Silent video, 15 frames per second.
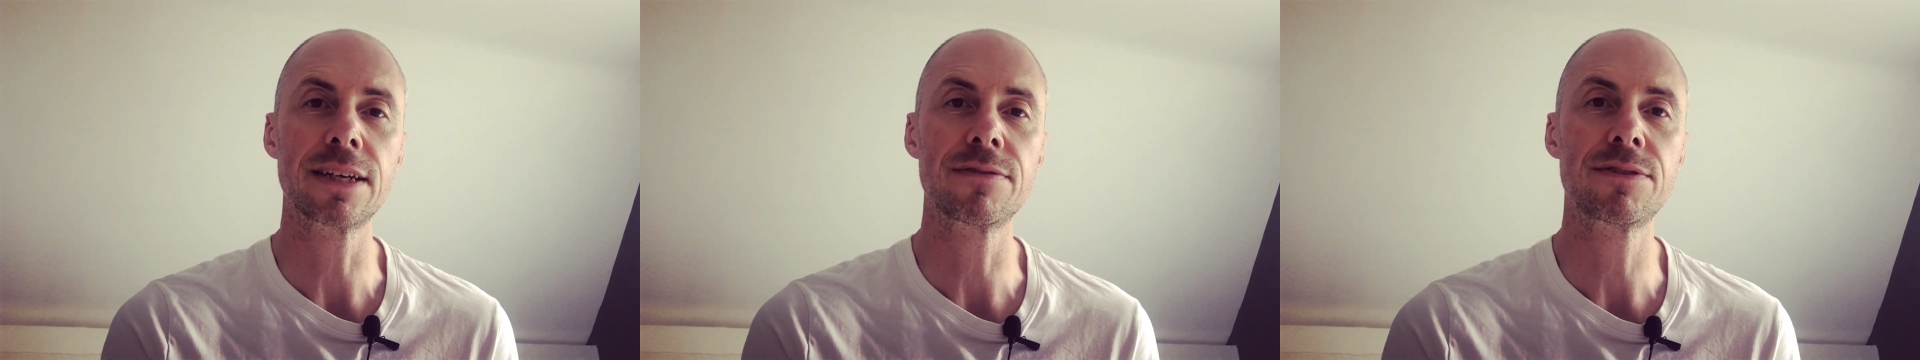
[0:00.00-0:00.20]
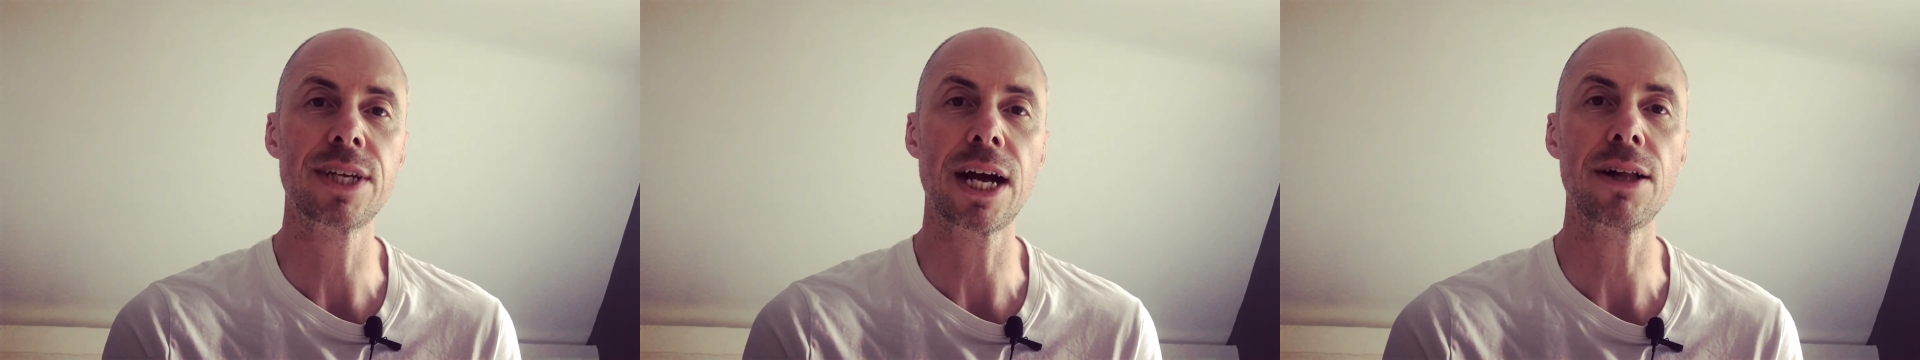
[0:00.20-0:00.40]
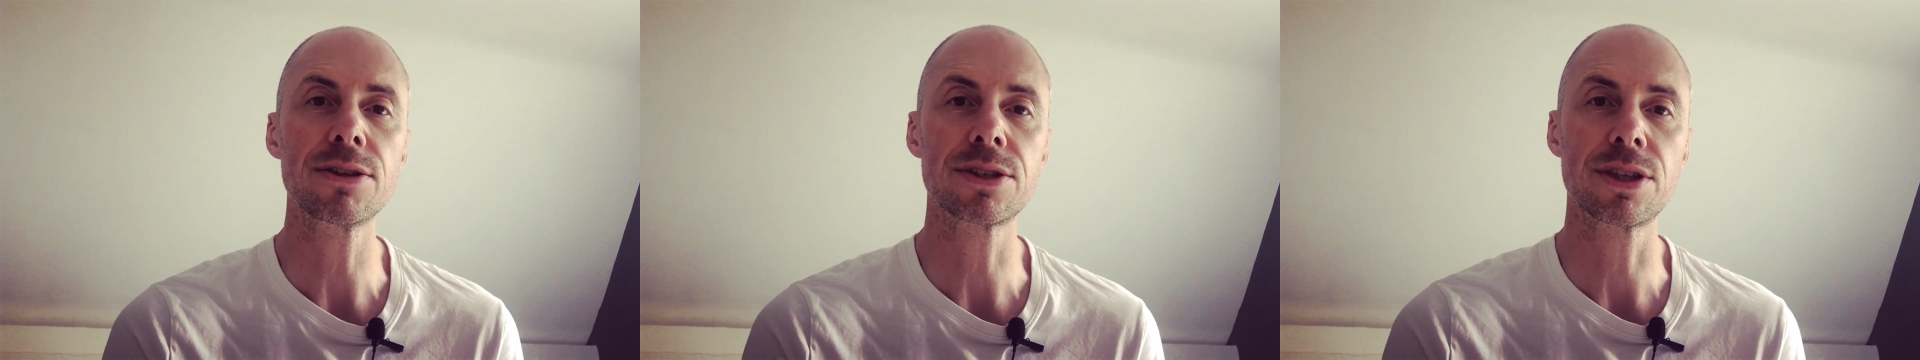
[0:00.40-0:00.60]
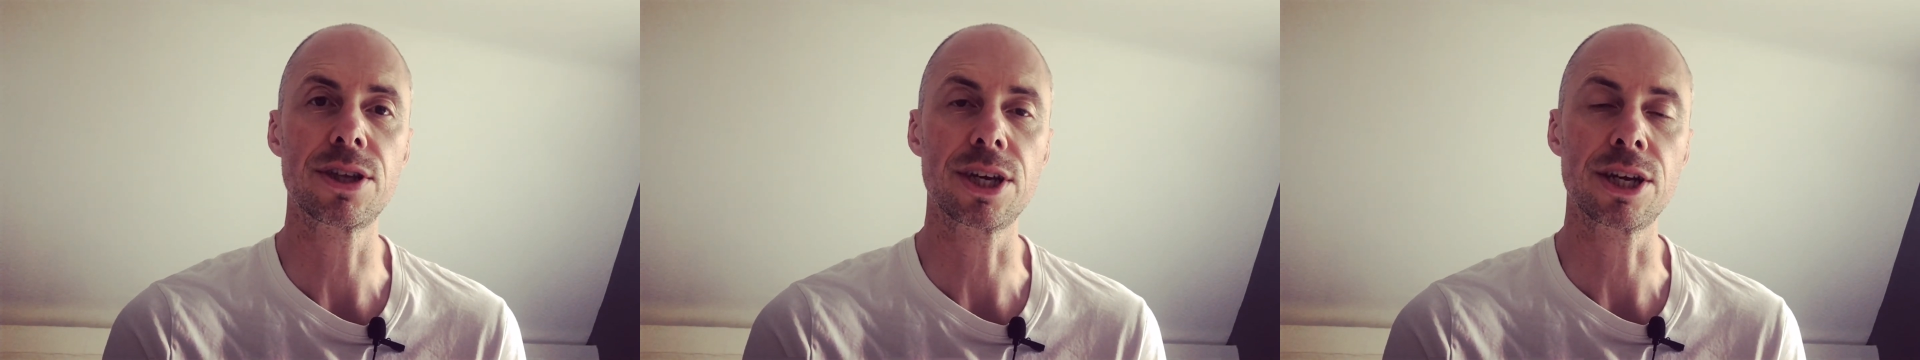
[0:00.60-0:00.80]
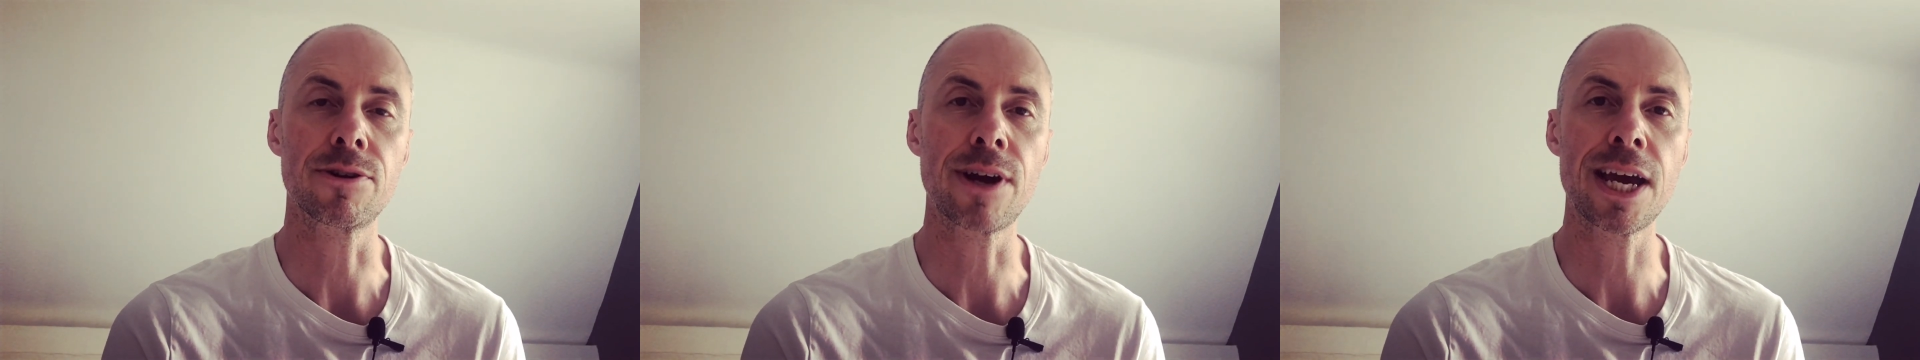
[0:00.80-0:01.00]
of delta
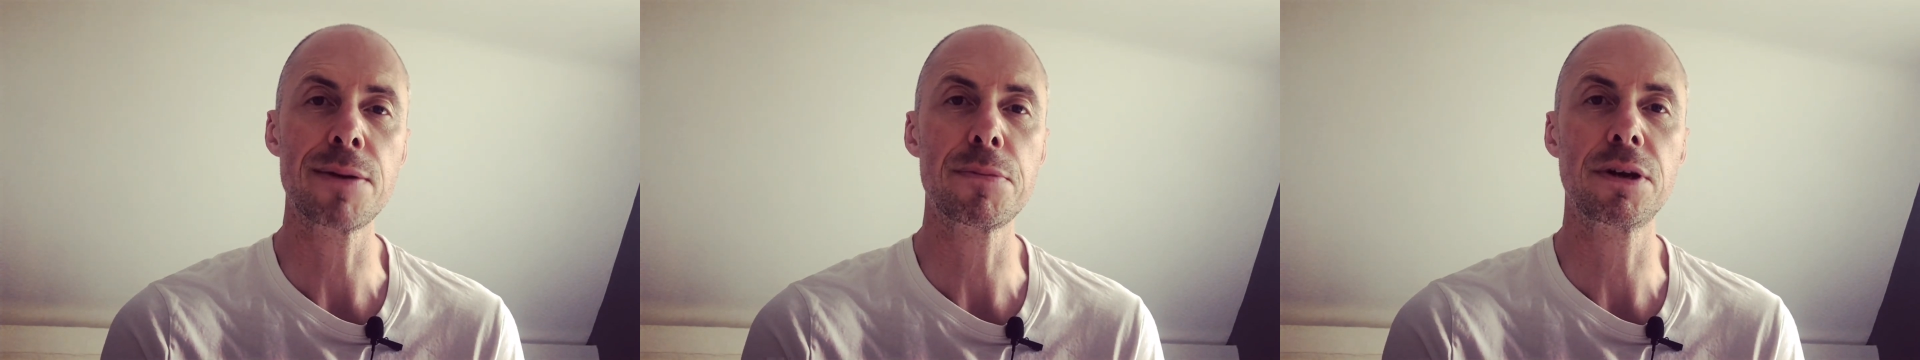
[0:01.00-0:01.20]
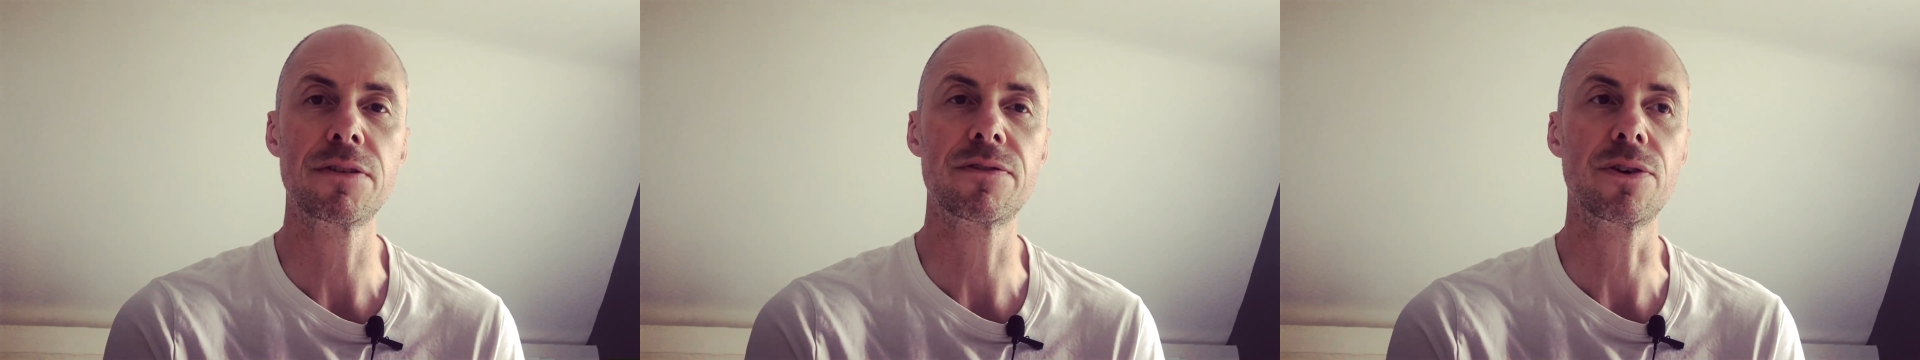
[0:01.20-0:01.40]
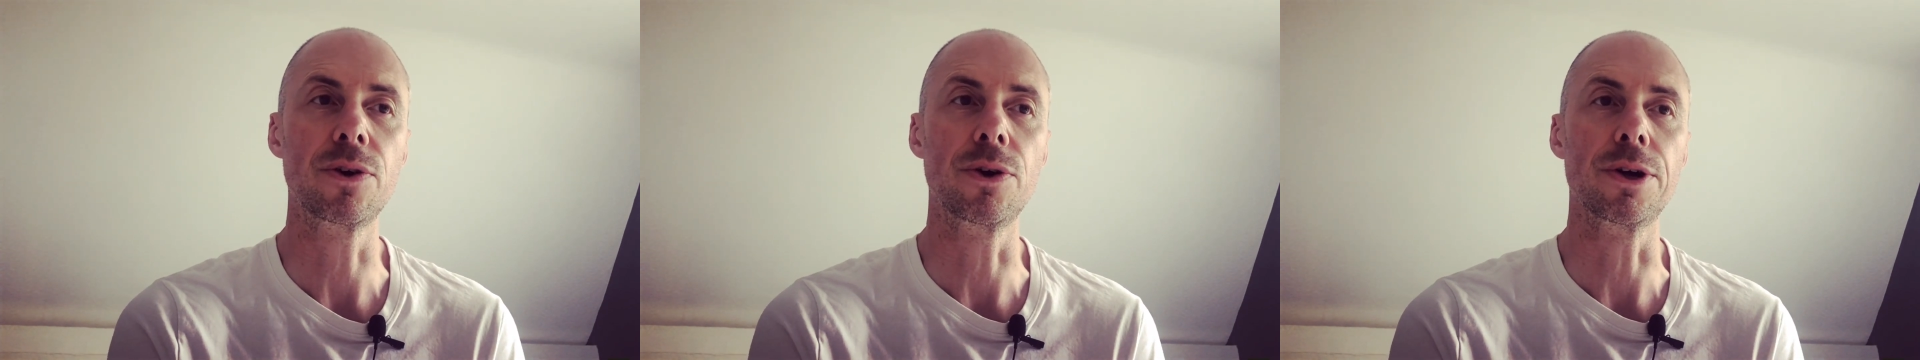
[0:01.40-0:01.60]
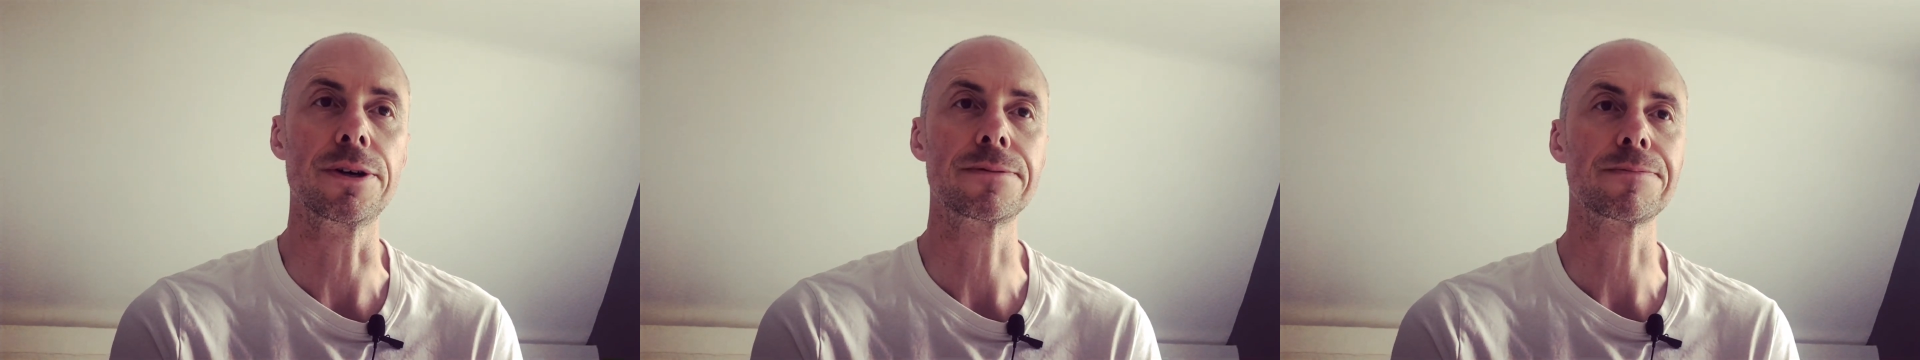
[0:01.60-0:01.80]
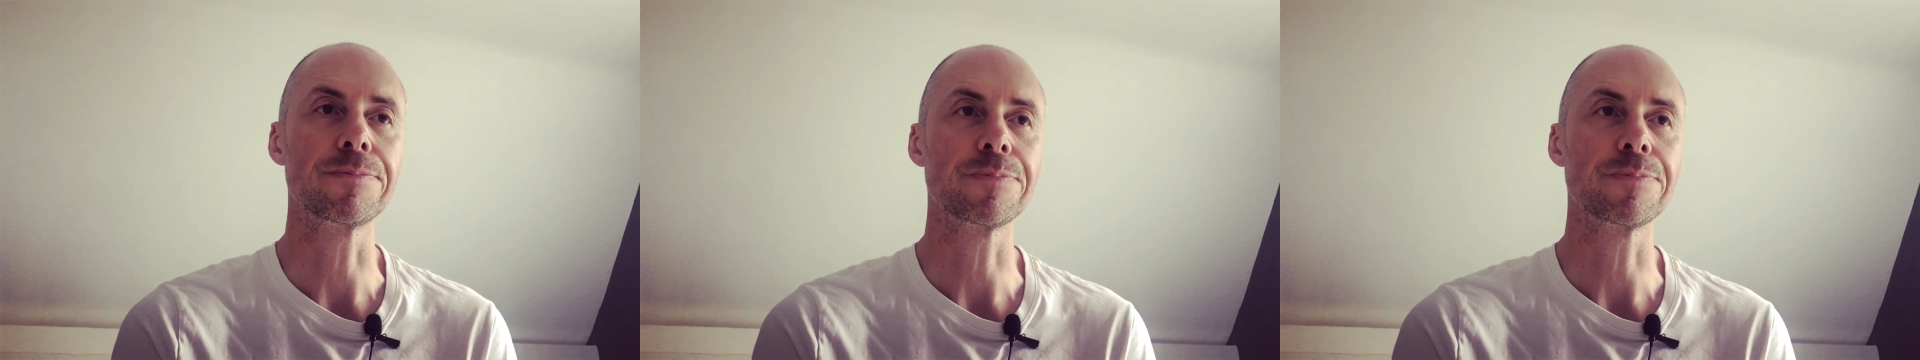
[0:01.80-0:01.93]
that you're aiming for.